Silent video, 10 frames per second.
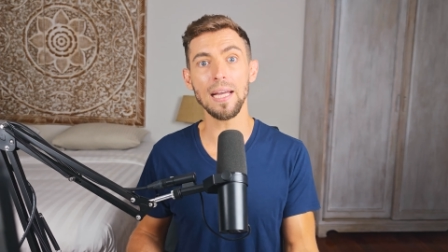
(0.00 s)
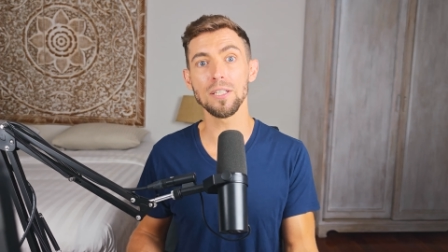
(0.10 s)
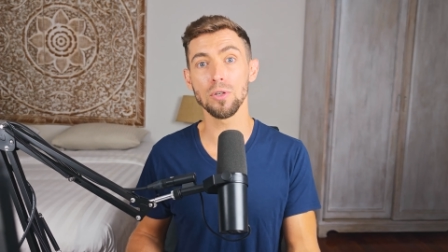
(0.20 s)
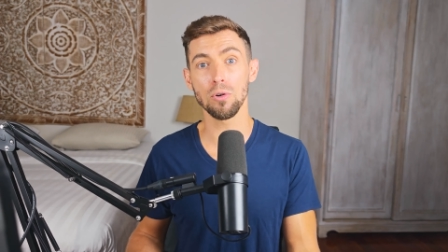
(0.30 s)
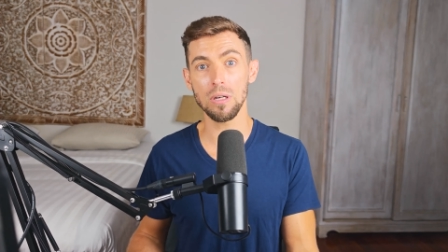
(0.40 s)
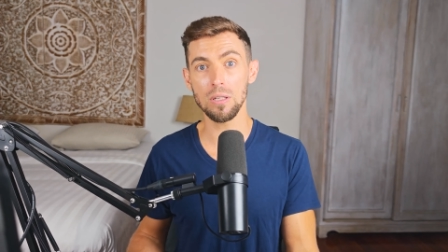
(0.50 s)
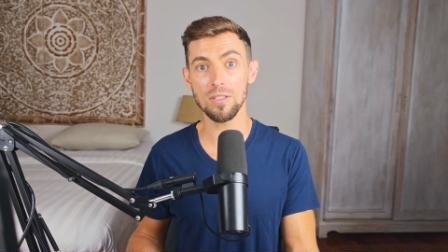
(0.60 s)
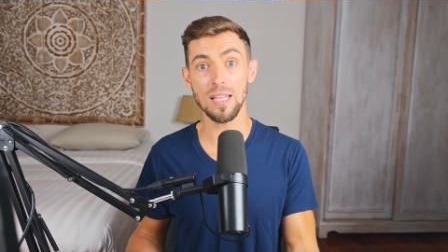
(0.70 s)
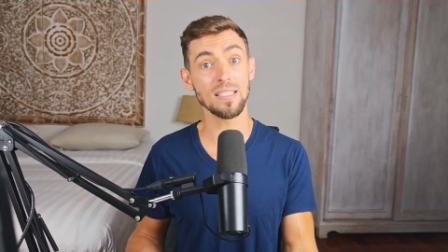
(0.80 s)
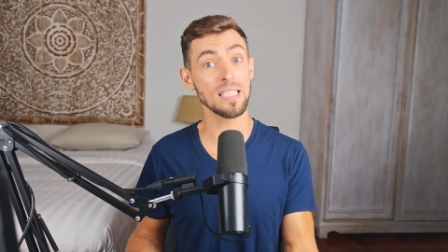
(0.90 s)
AI
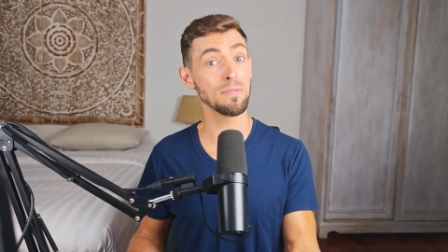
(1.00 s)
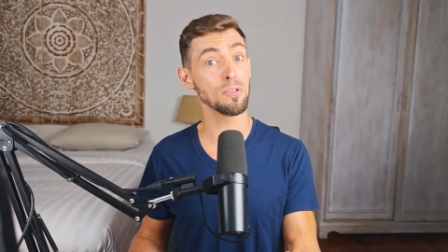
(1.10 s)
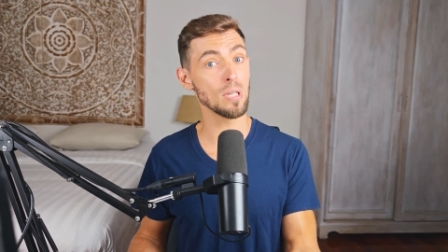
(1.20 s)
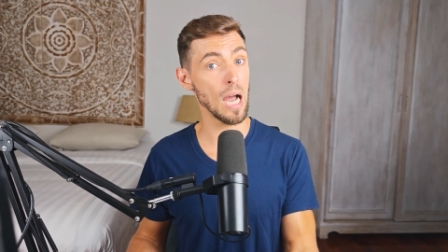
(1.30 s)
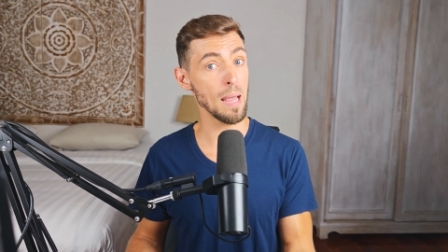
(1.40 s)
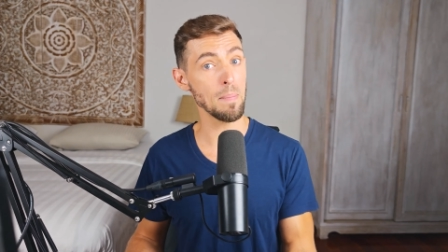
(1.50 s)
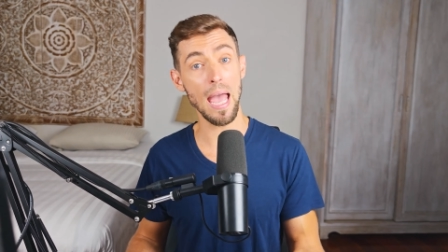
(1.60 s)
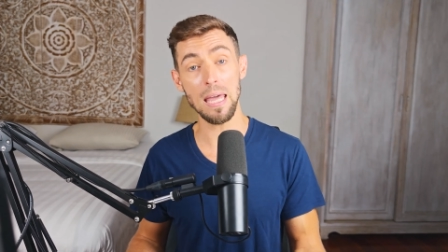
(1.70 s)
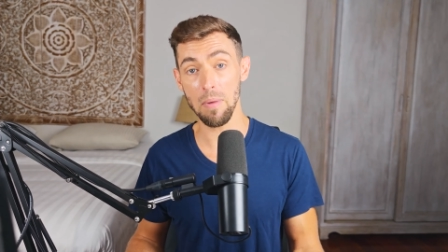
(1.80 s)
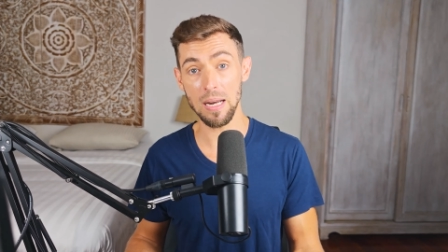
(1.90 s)
tutorials that save you time
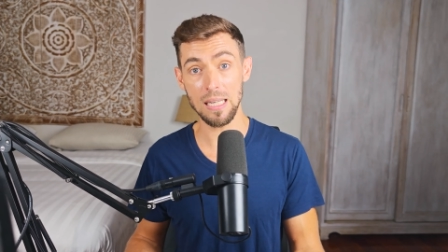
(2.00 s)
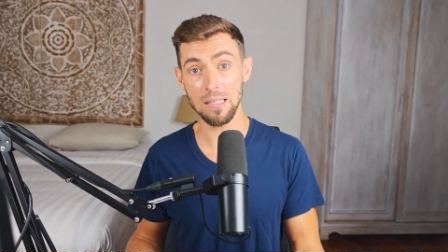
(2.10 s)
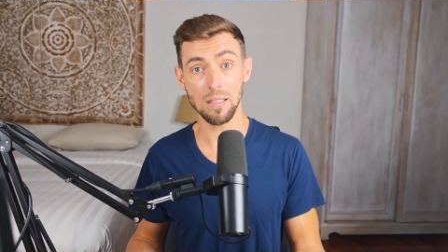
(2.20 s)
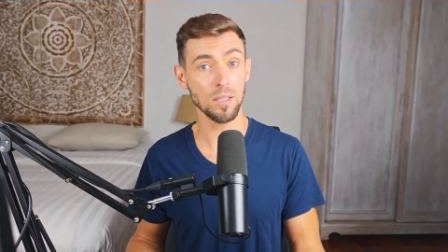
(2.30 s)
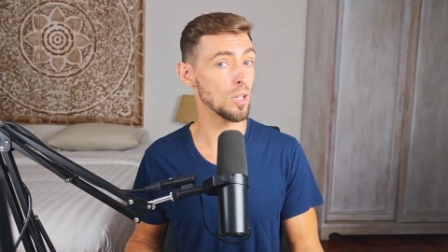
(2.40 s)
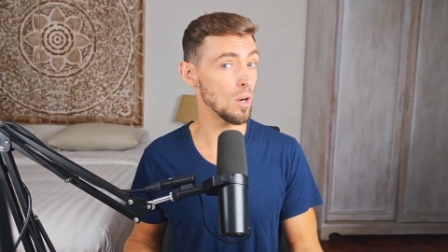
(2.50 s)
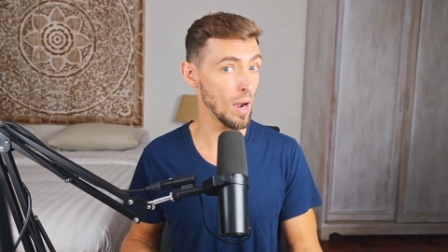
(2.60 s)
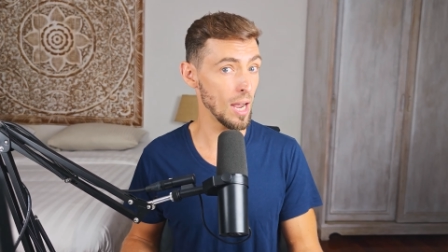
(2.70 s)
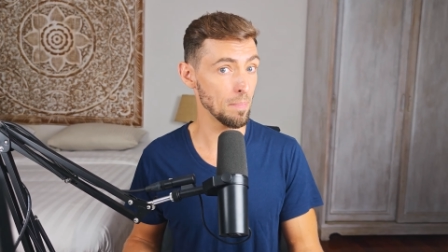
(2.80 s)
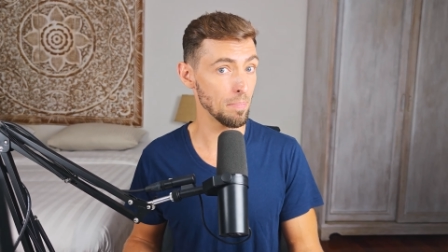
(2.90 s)
and money,
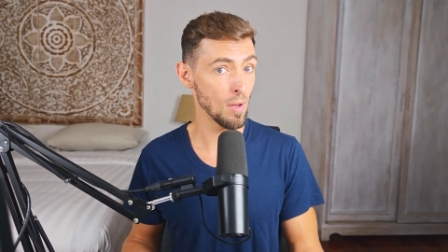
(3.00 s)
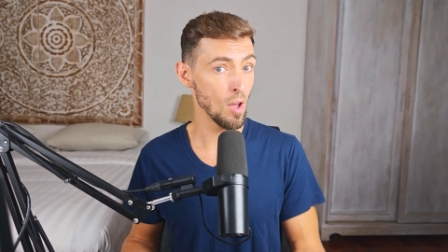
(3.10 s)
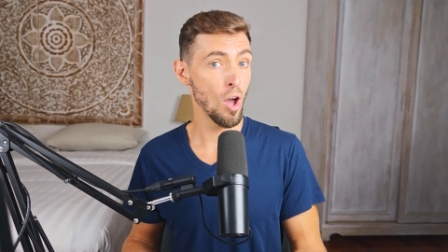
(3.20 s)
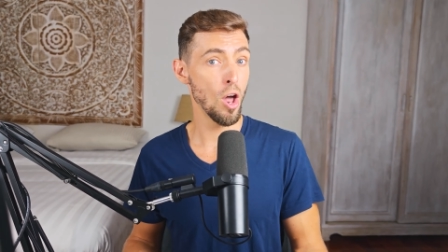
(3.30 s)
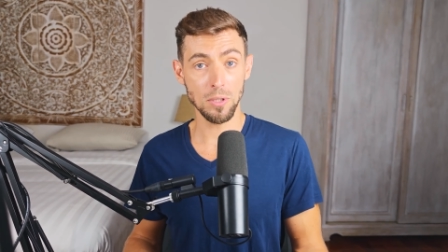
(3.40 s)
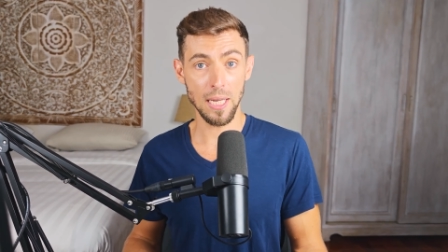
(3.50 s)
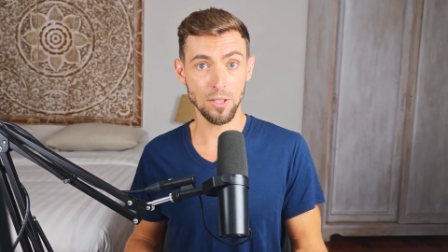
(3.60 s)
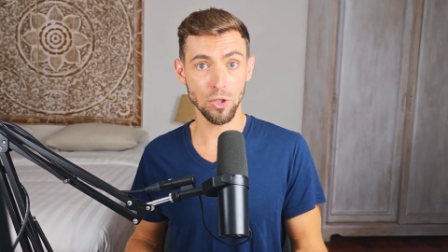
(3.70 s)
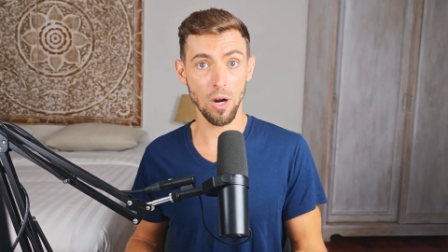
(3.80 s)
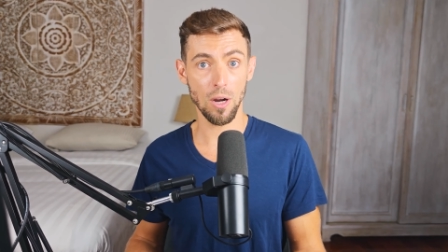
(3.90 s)
no hype, no
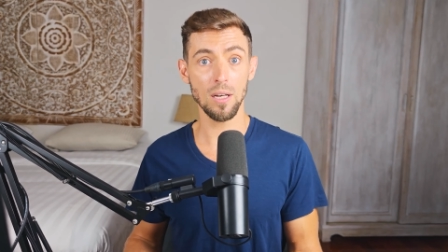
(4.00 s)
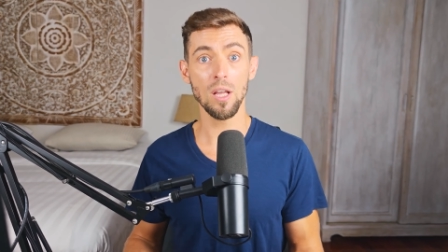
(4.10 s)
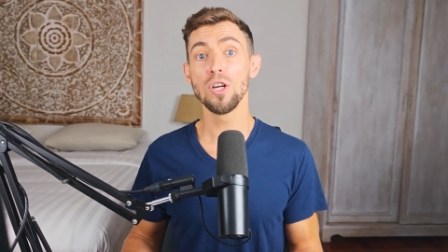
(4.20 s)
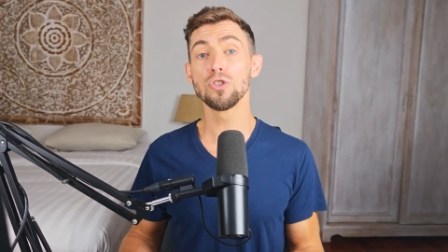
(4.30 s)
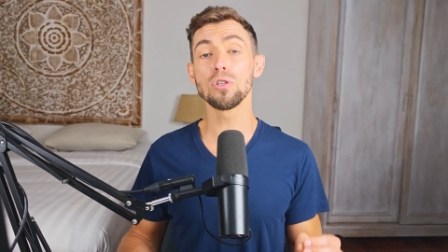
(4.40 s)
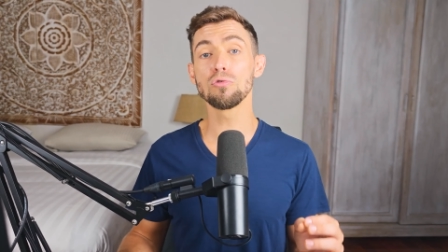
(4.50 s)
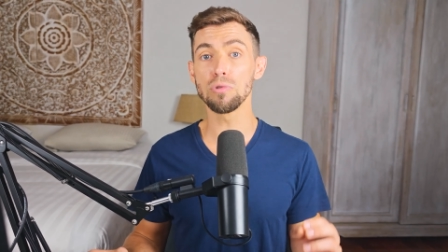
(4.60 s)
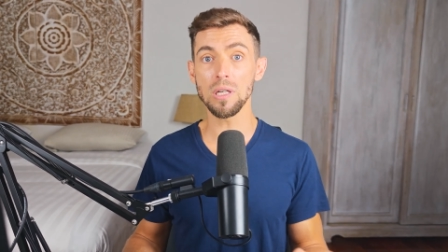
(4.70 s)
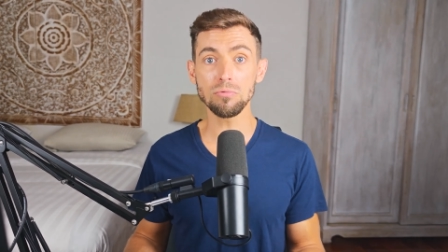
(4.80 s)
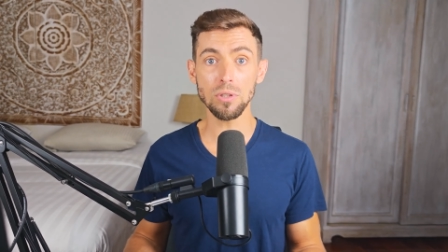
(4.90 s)
tech jargon, just
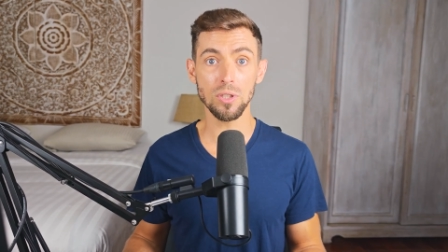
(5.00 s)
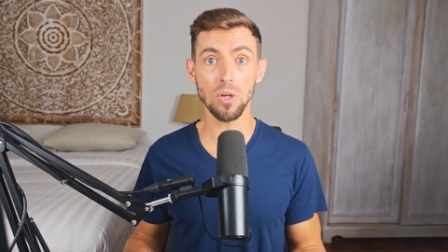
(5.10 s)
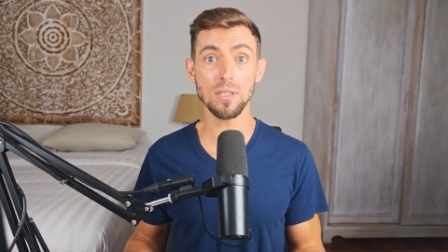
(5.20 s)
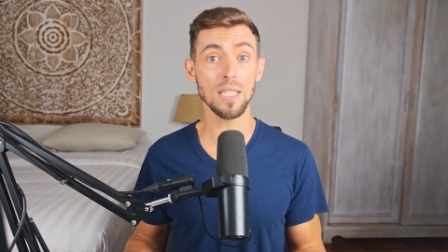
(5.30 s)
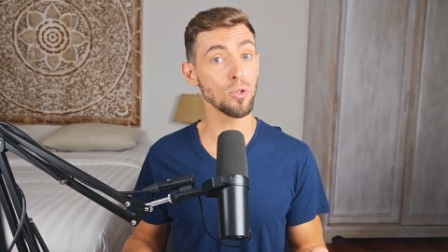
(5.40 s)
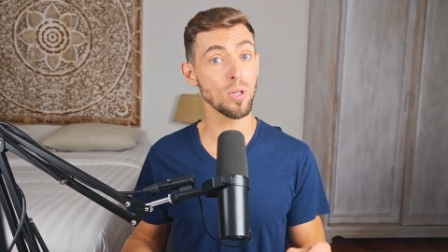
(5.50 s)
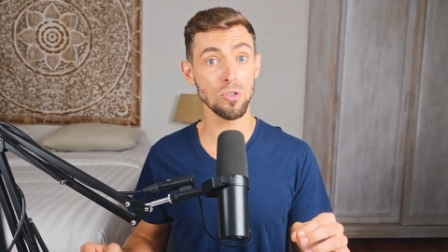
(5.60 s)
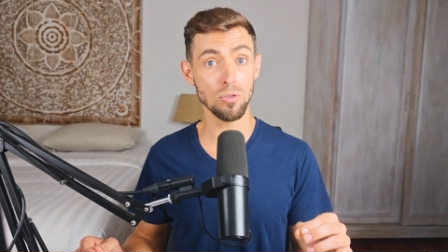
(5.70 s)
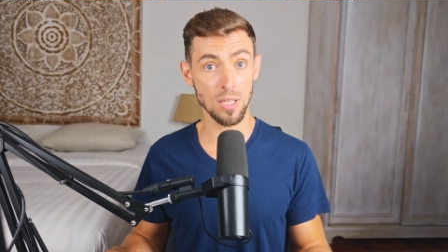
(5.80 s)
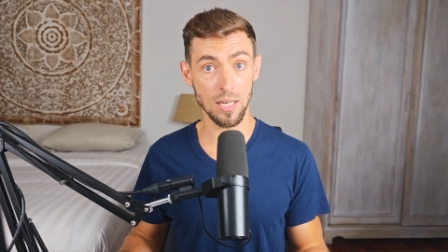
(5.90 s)
real results that you
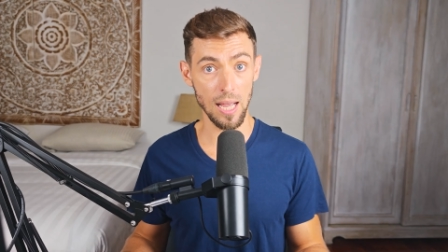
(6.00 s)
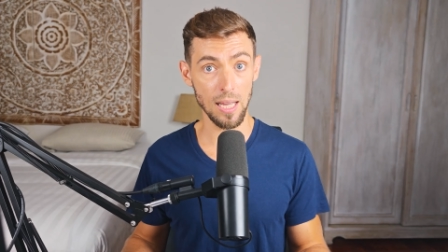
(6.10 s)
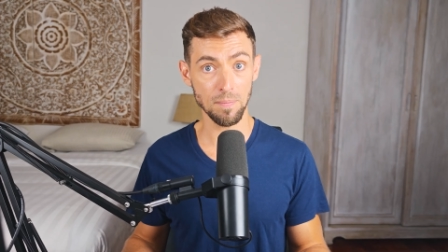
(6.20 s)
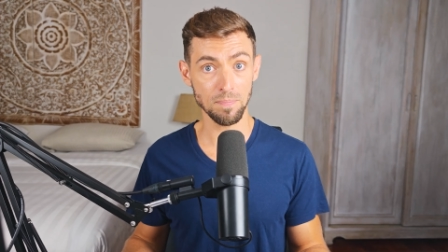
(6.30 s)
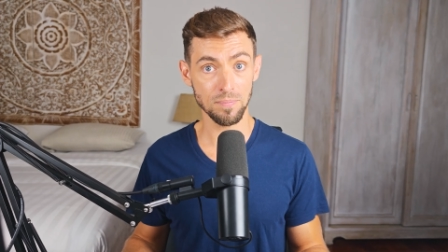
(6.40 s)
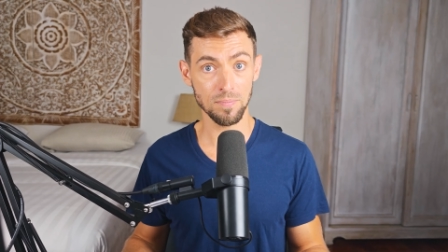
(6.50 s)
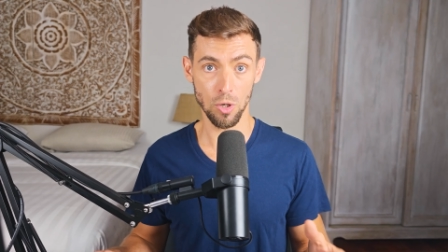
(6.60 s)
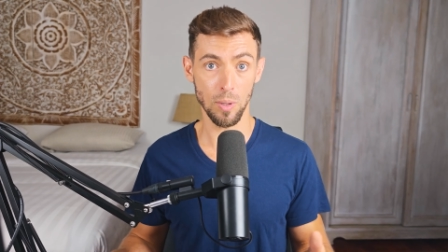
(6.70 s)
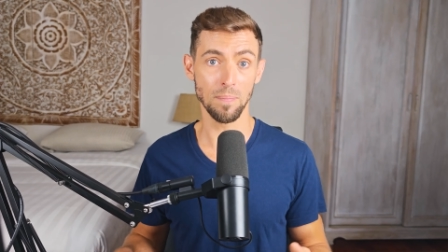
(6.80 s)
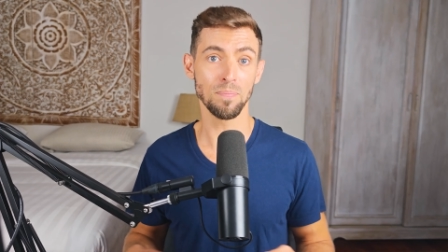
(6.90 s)
can use today,
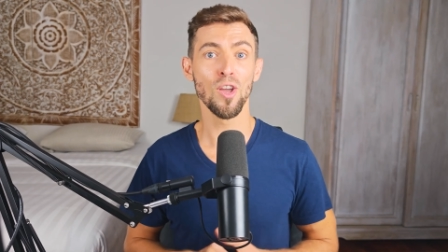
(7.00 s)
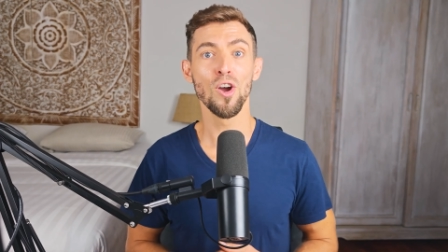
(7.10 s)
do it.